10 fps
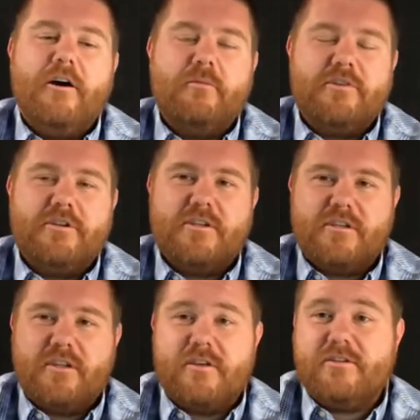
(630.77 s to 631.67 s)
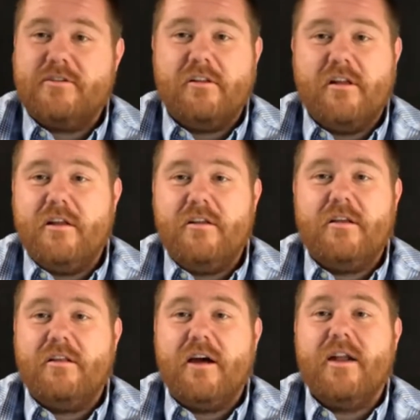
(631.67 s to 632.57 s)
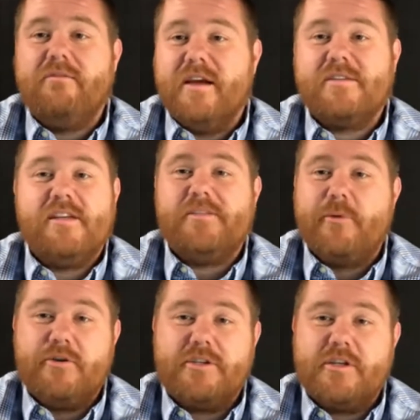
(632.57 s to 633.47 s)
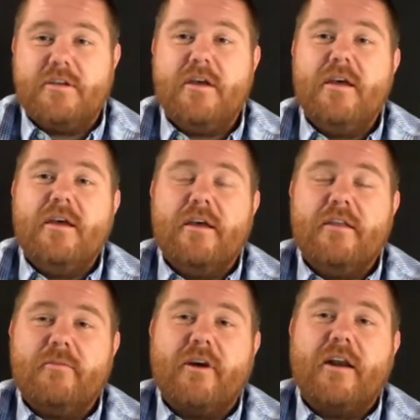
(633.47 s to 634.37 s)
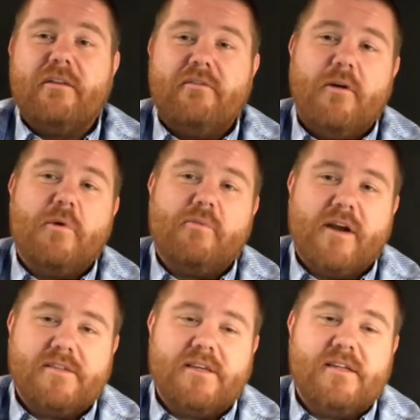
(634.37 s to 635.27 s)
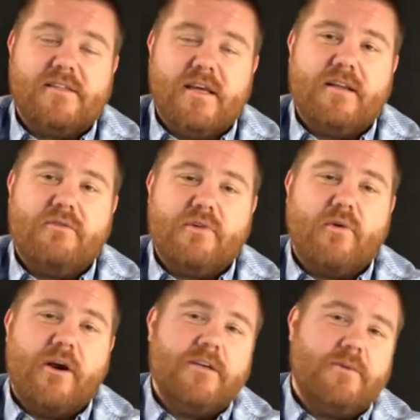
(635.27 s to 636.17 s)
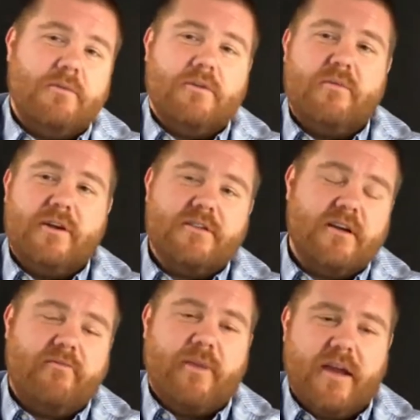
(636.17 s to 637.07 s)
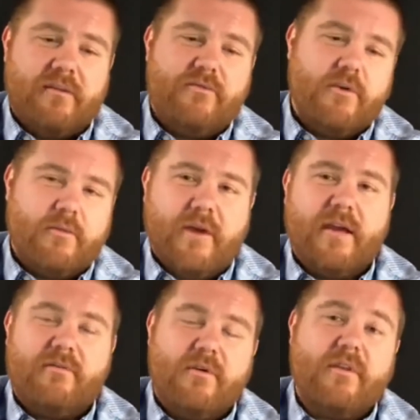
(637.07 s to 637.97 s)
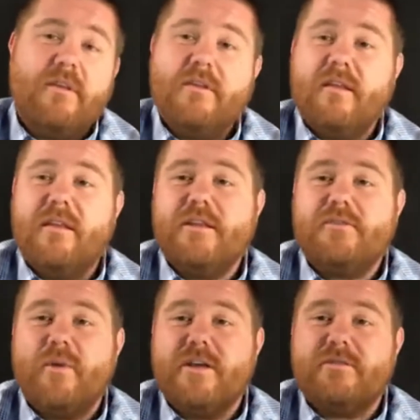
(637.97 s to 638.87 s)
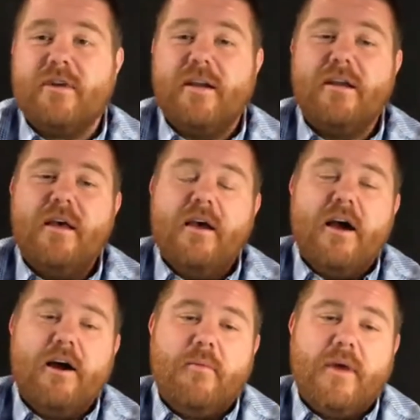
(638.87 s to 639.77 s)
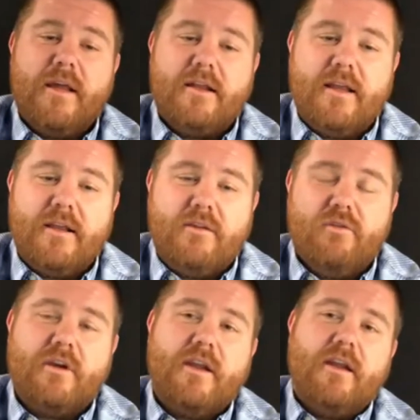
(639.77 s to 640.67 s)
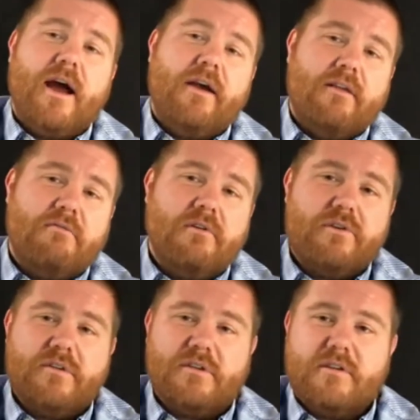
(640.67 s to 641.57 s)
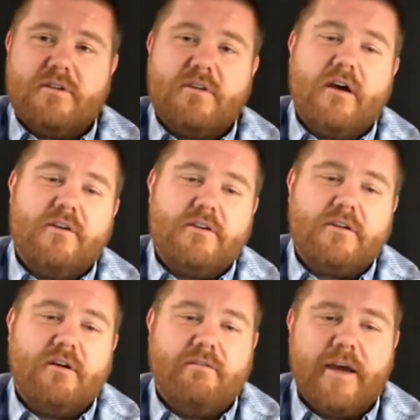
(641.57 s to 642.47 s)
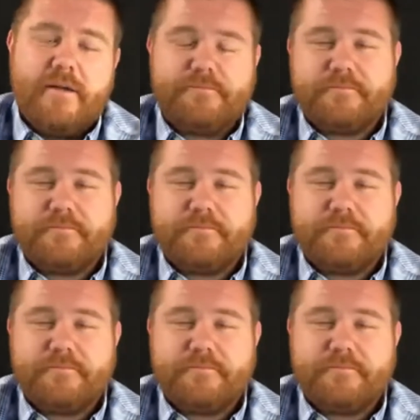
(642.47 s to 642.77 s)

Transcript: there's still a lot of excess motion in the product development process that requires people to bring stuff back and forth, and that's waste, right? And you look at it at a higher level. There's others of that